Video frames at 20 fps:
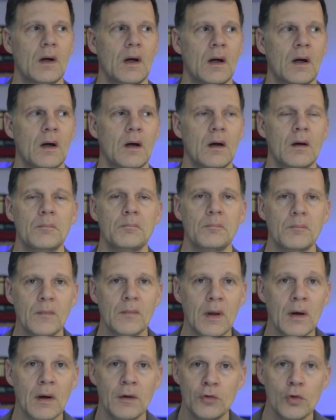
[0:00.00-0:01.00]

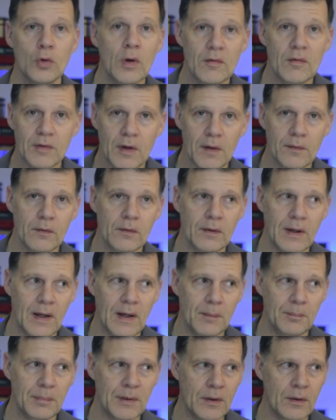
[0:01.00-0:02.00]
I do have another
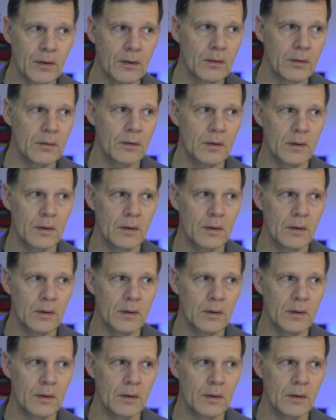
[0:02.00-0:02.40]
amp here,